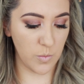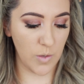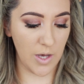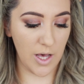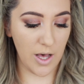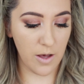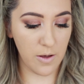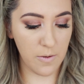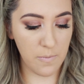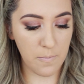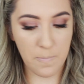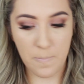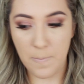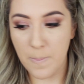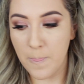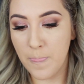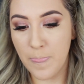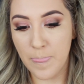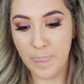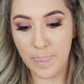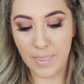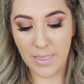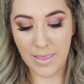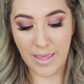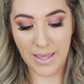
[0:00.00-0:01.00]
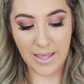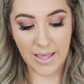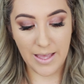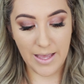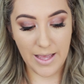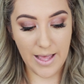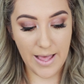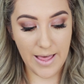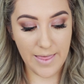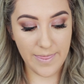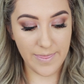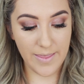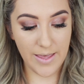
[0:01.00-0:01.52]
well.
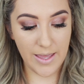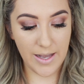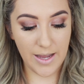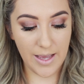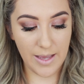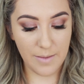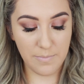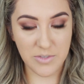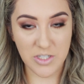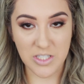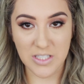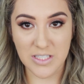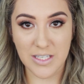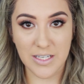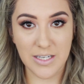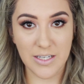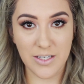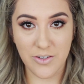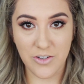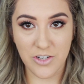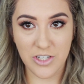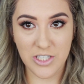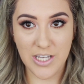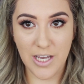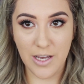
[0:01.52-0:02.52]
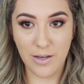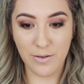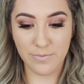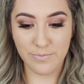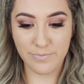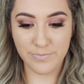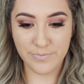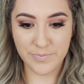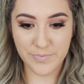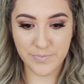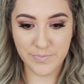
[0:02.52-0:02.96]
And then I'm just gonna go to town.